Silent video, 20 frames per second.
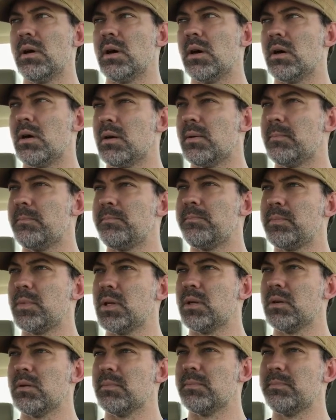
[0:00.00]
uh,
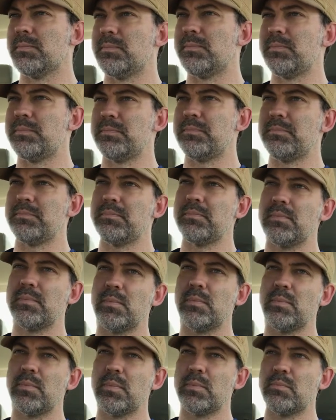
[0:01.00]
you
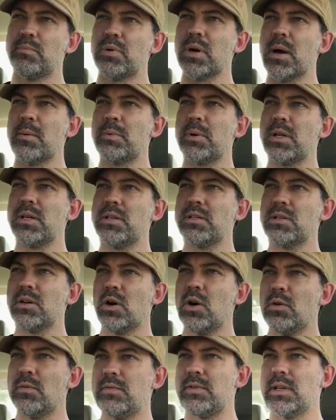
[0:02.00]
know, property,
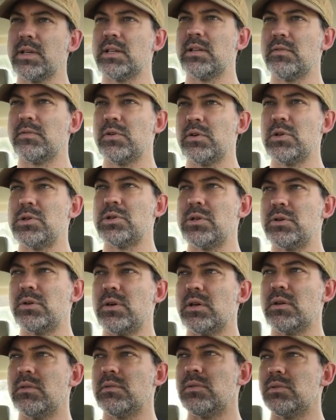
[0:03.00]
so hopefully in the future you
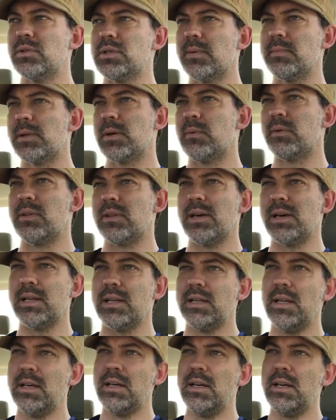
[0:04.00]
can do something with that.